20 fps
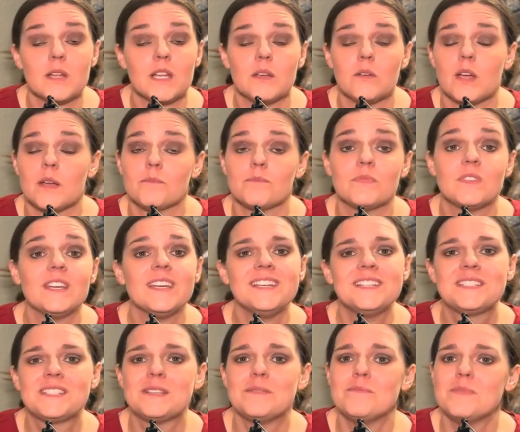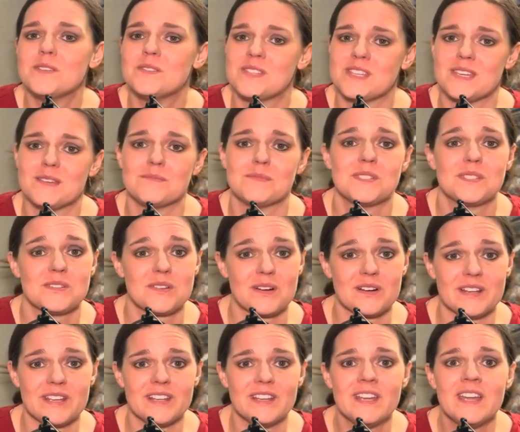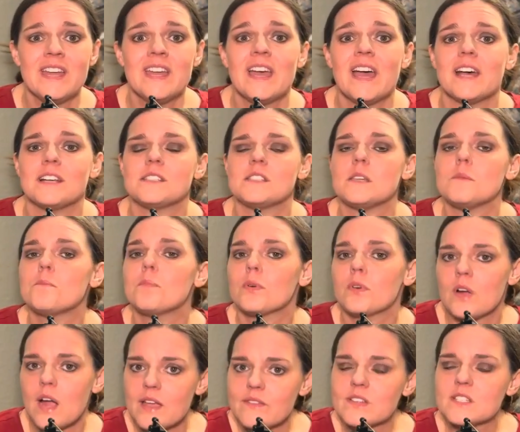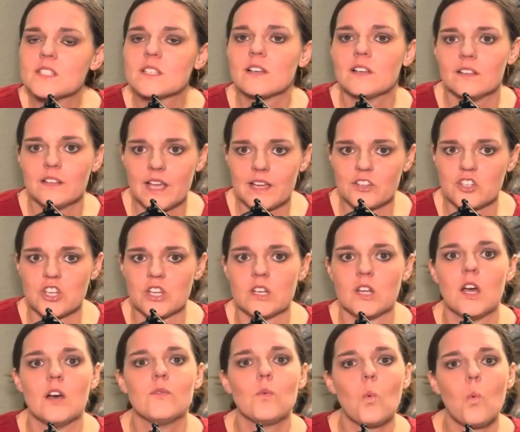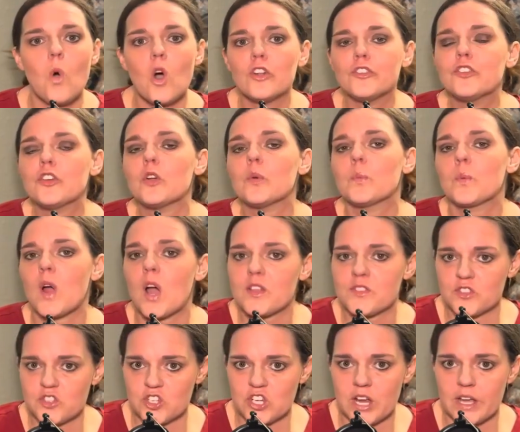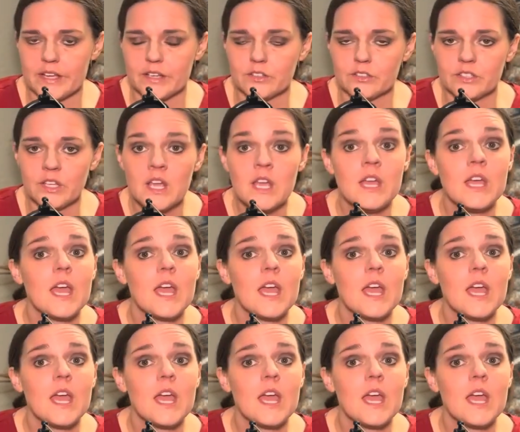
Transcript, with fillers: Anyway, this museum started as the private collection of Walter Rothschild,